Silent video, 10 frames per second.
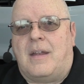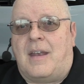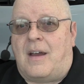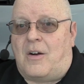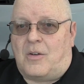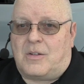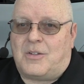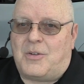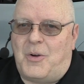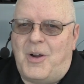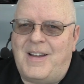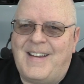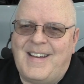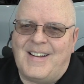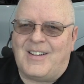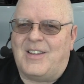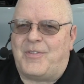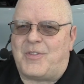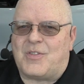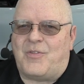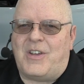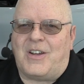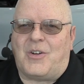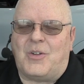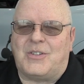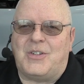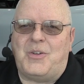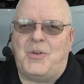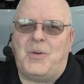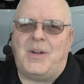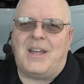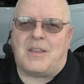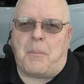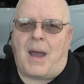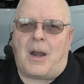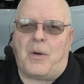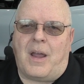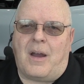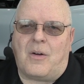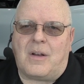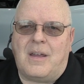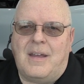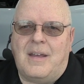Now, to lift this vehicle to get the battery out,